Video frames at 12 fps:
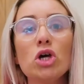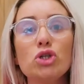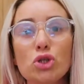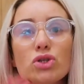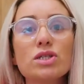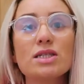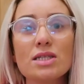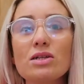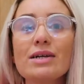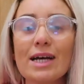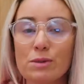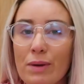dust
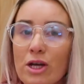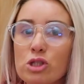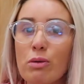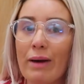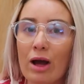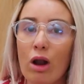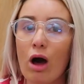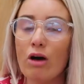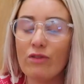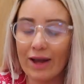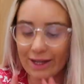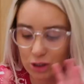still gets picked up on my
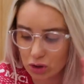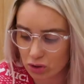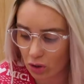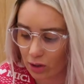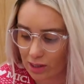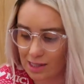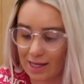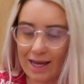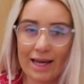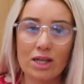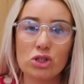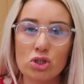cloth, and it's just
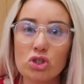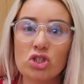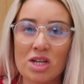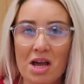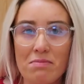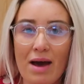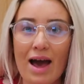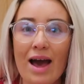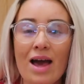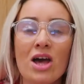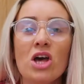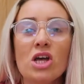honestly such a nightmare.